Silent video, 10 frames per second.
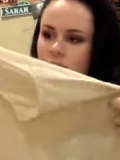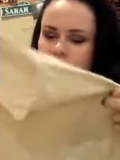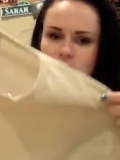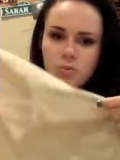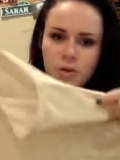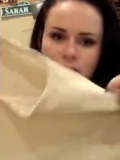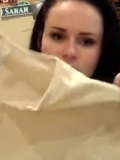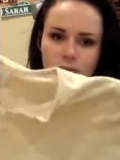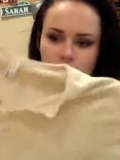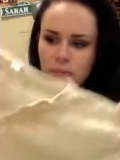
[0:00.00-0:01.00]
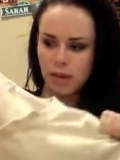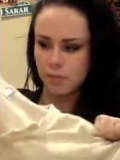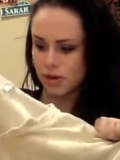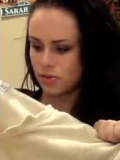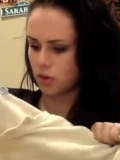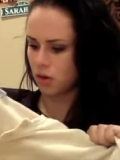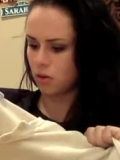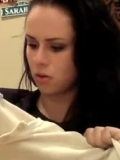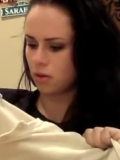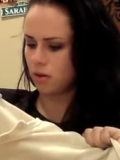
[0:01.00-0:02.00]
It's one of the baby
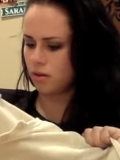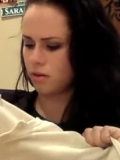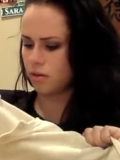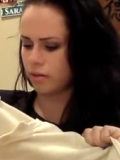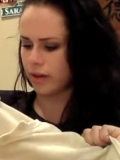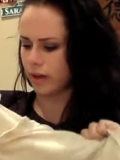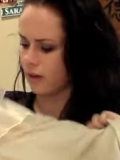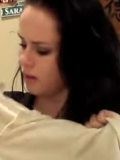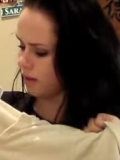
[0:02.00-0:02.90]
doll thing.